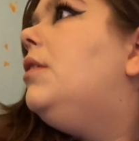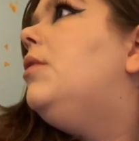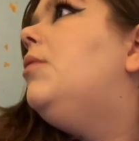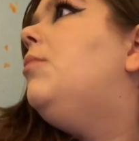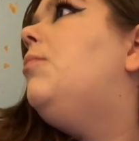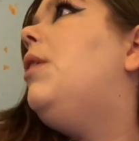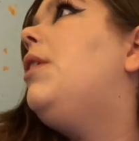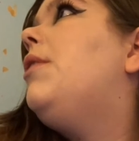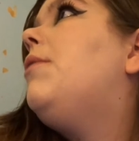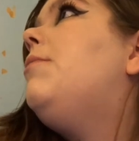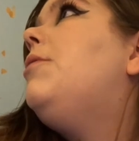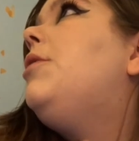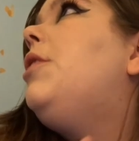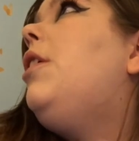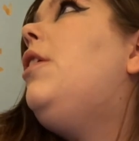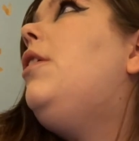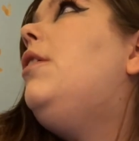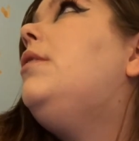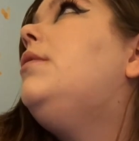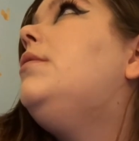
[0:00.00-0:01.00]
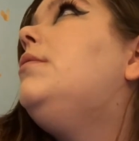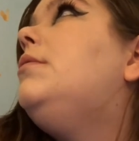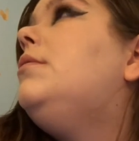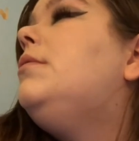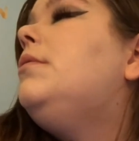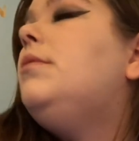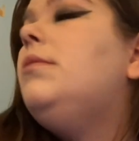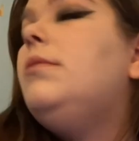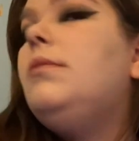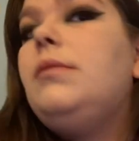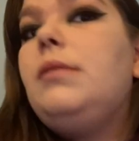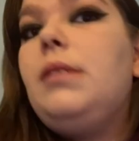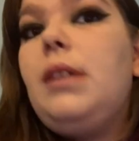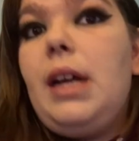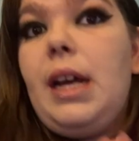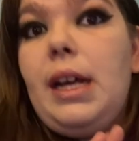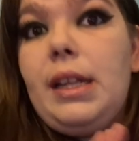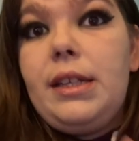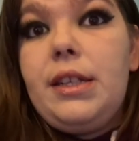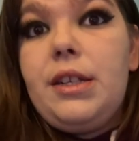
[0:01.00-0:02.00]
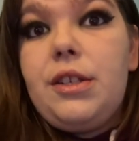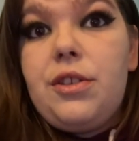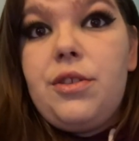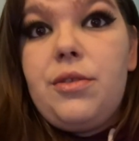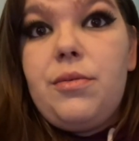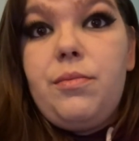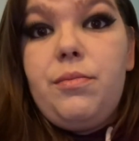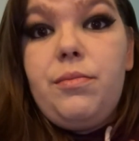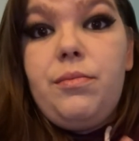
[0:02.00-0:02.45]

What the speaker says: whether or not Alice